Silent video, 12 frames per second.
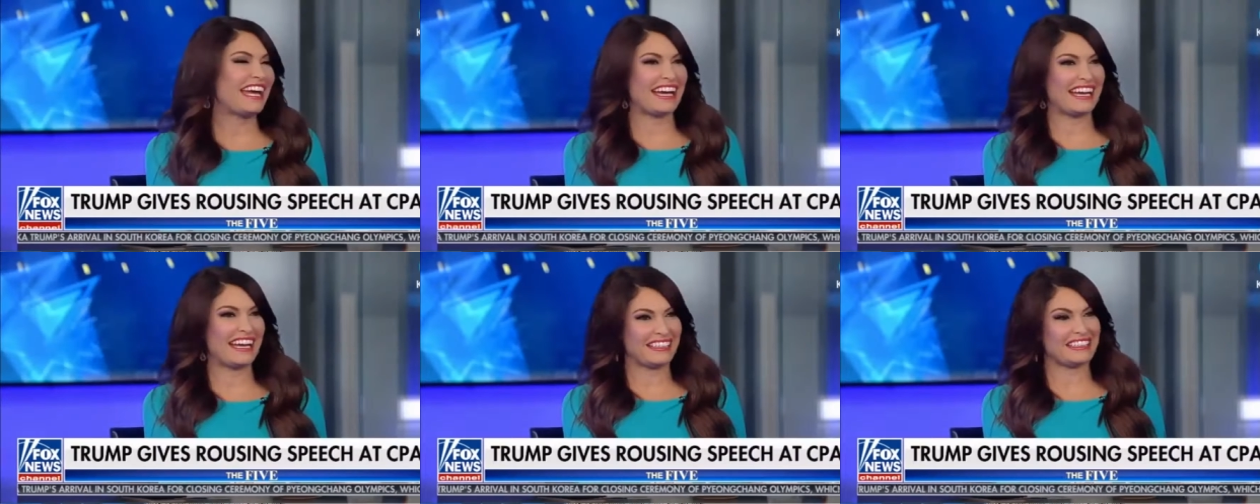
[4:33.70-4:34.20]

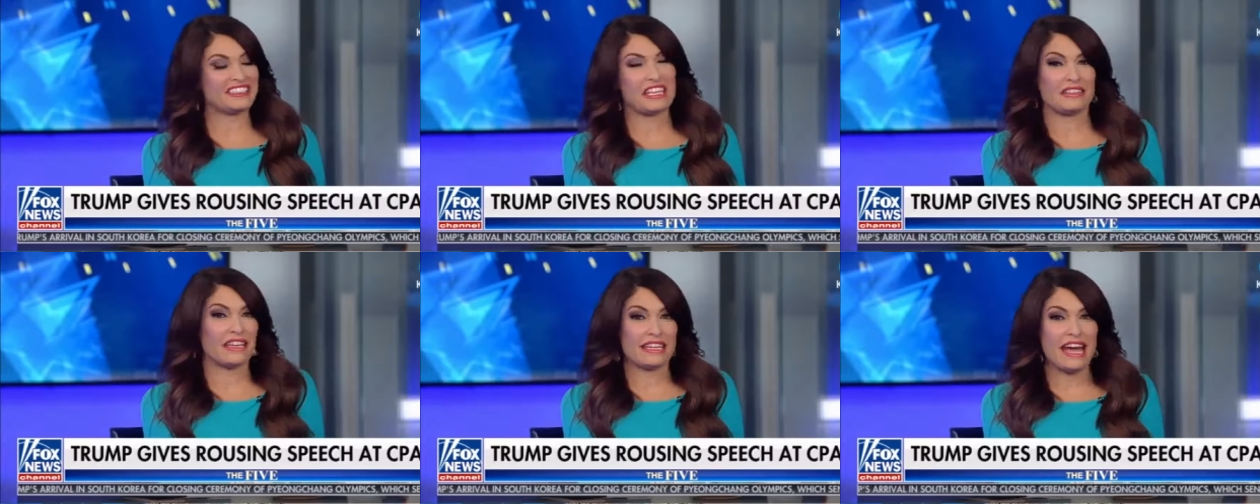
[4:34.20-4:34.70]
And,
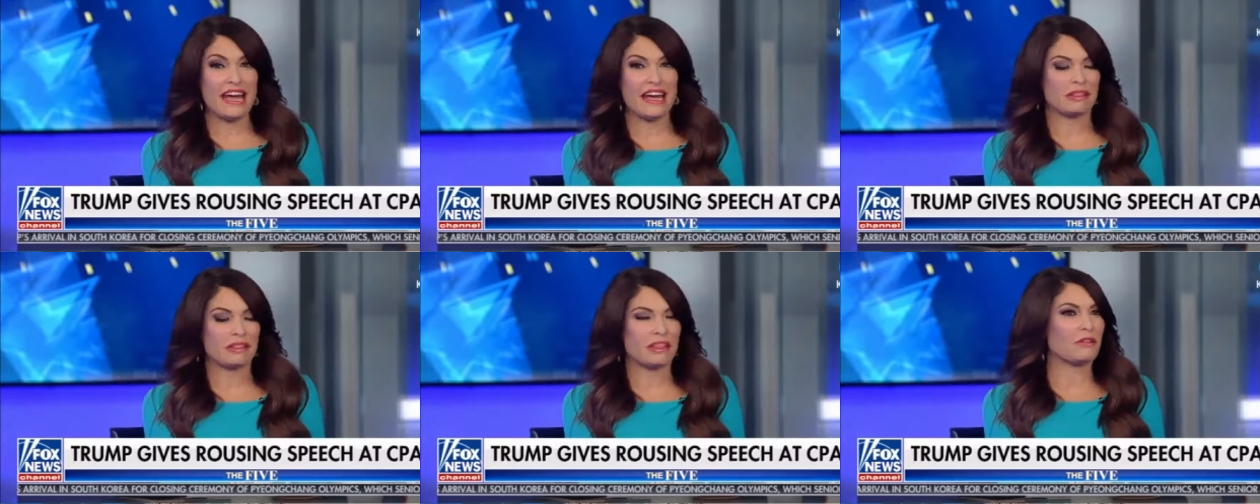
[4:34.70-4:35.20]

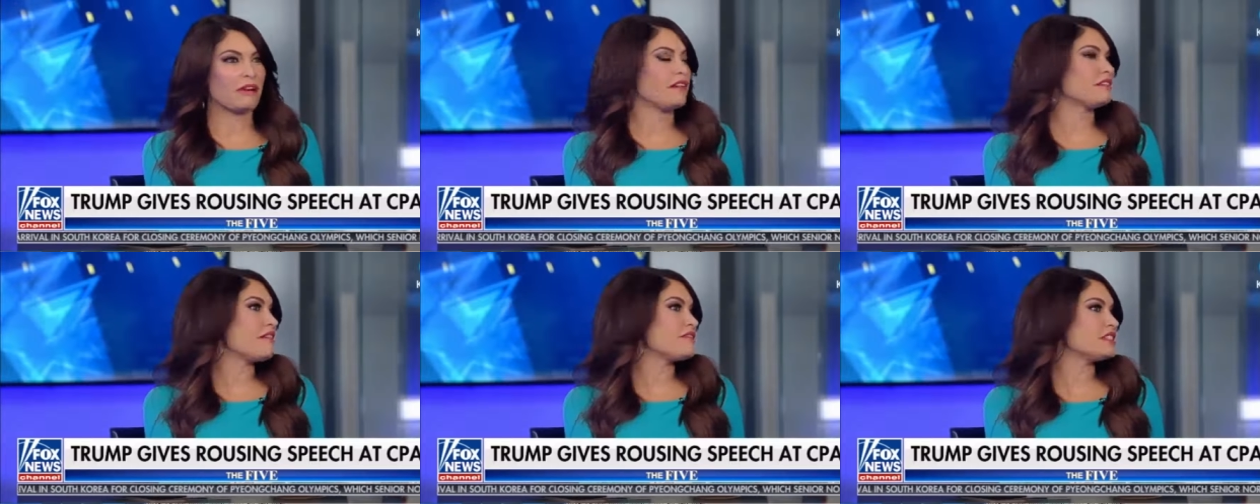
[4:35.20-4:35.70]
but the
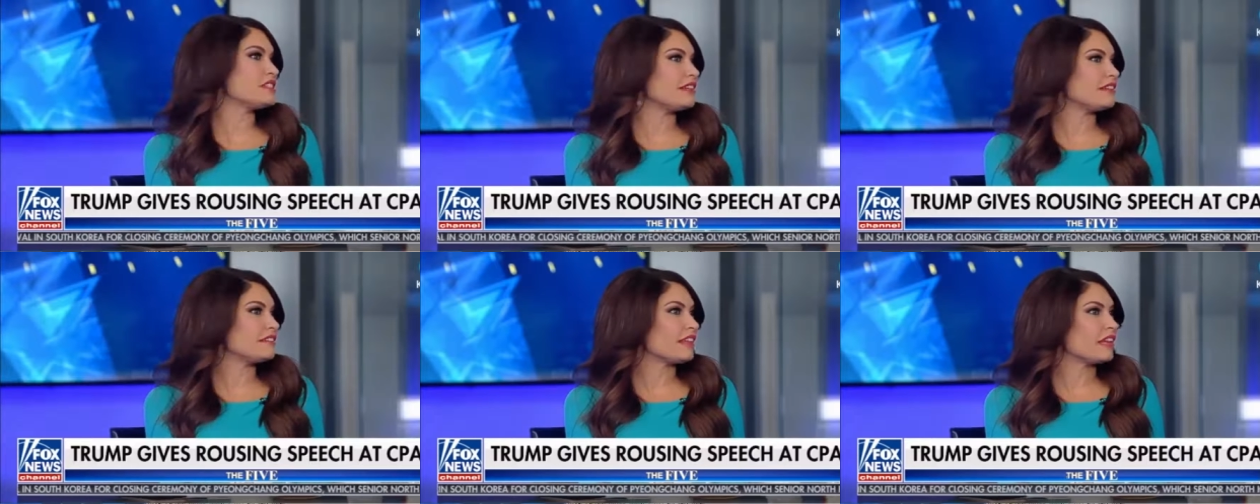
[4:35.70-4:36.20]
crowd loves it.
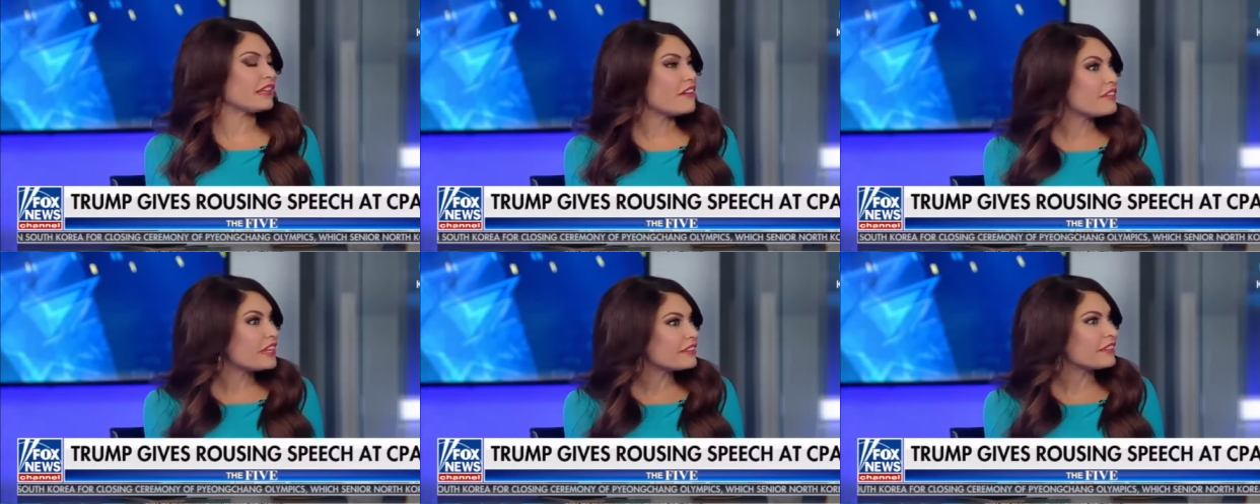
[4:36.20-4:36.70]
They
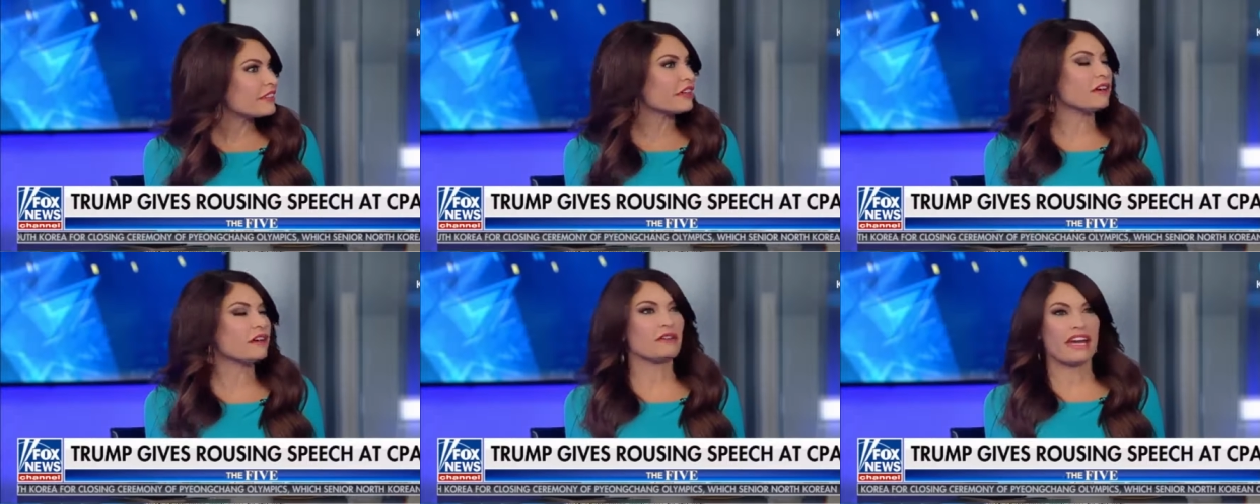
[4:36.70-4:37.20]
love it. They're like,
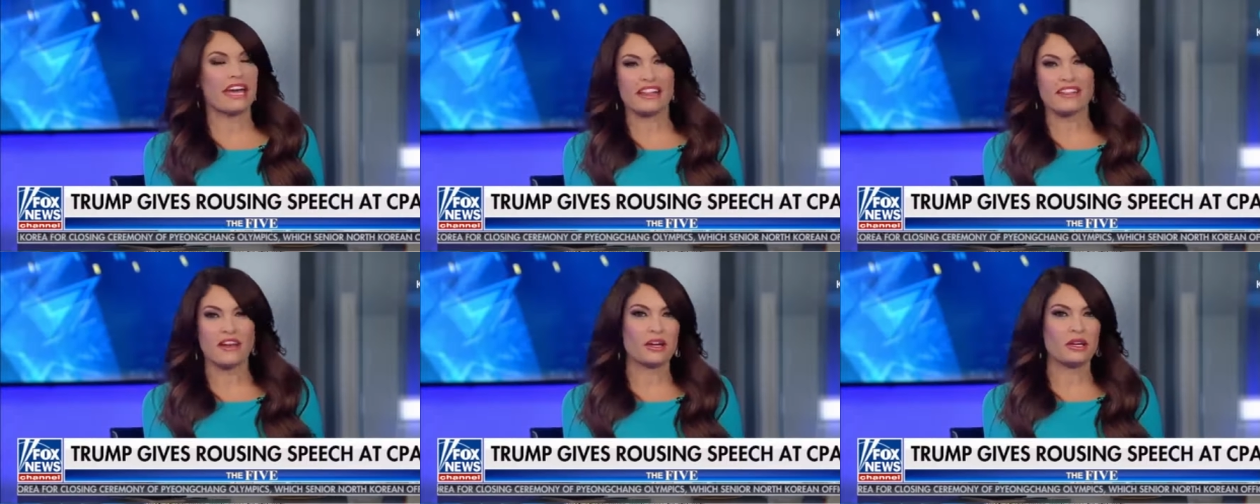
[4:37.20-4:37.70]
oh,
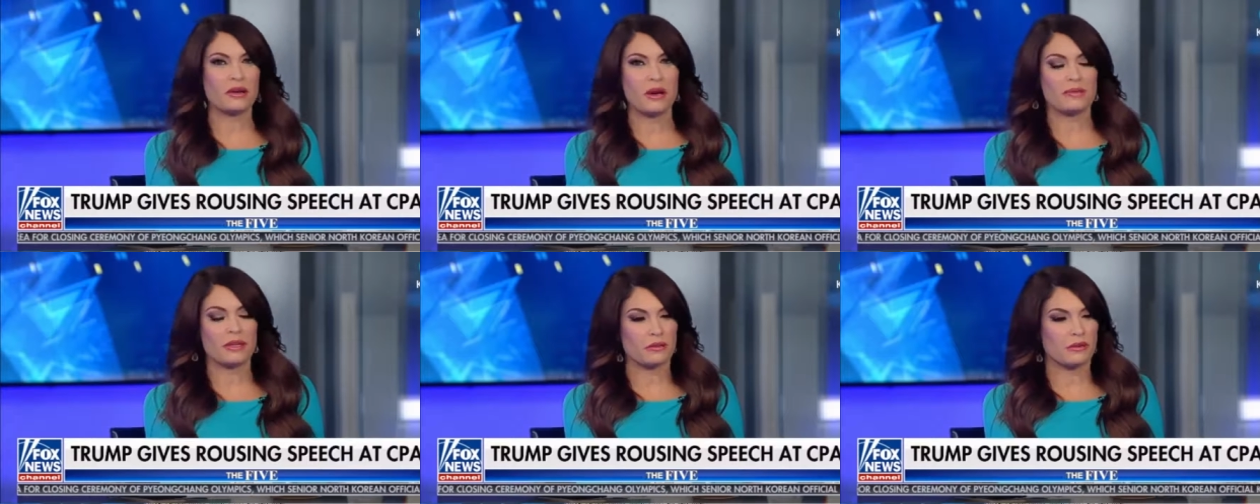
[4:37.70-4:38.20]
okay, lock her
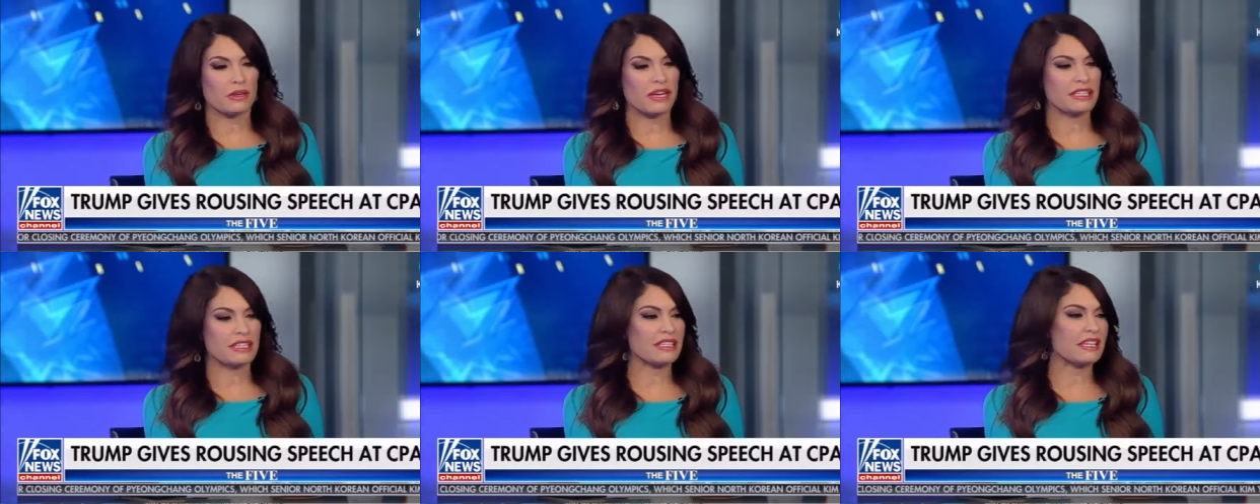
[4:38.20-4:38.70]
up. They go
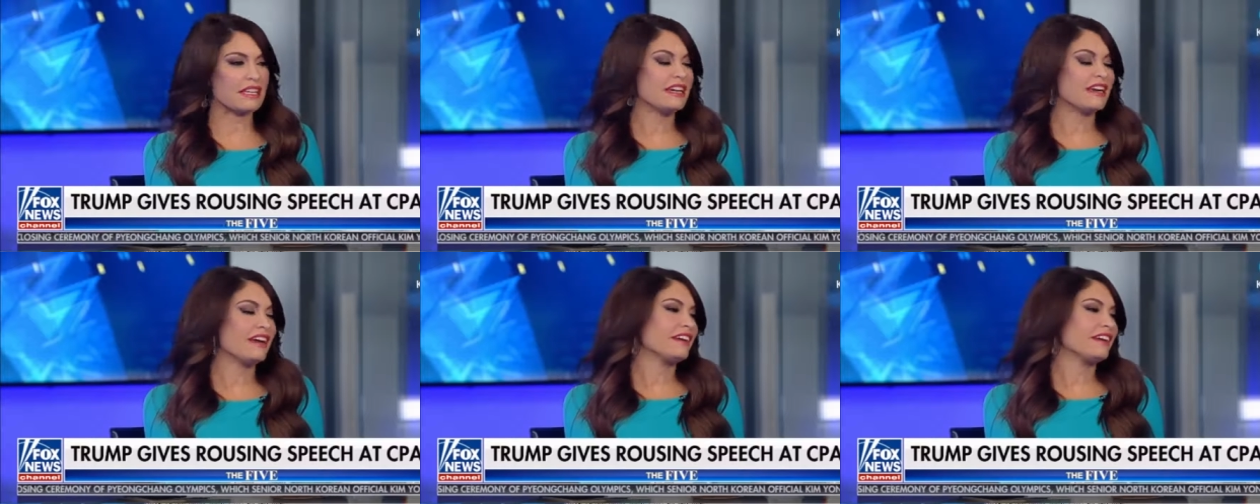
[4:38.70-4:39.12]
crazy.